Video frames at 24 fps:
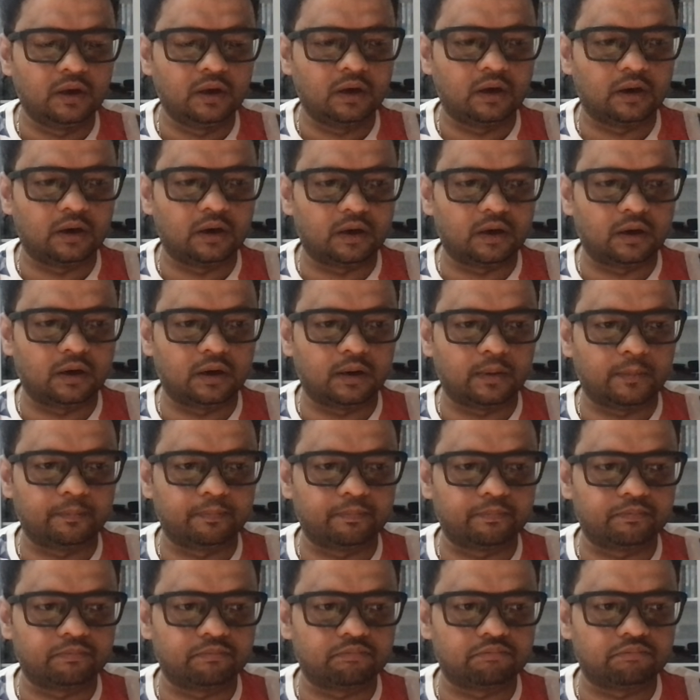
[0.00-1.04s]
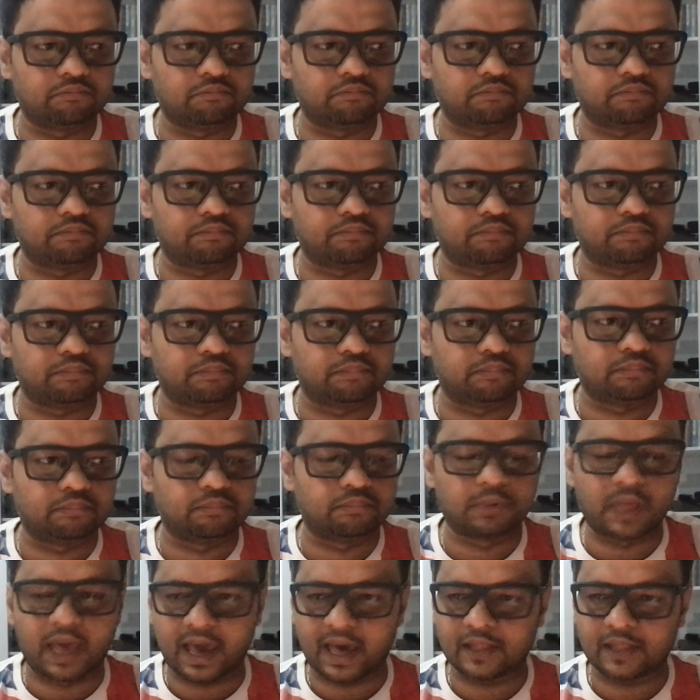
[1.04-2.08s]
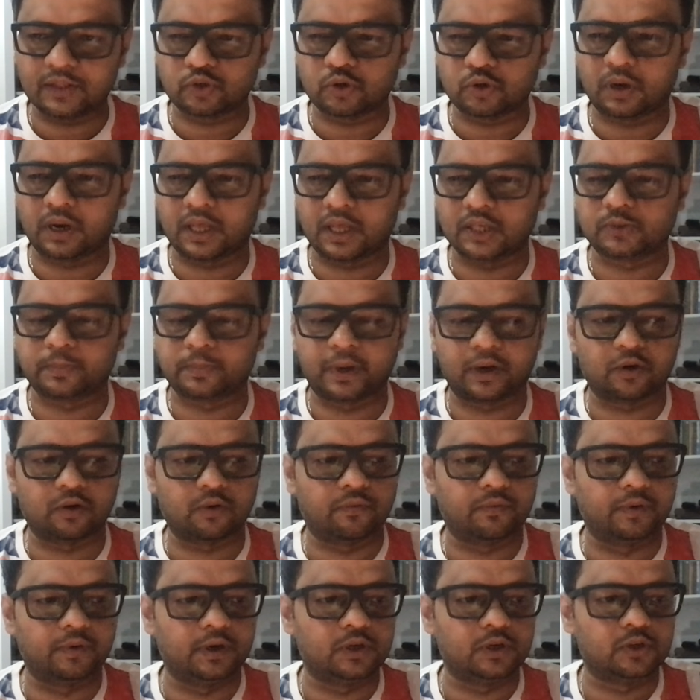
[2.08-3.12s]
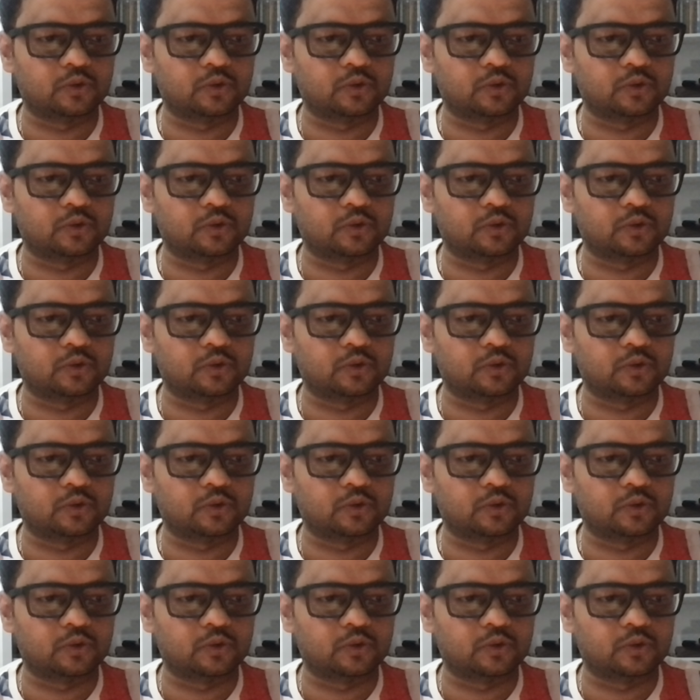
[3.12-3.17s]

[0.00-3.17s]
uh, the hands on aspect of it.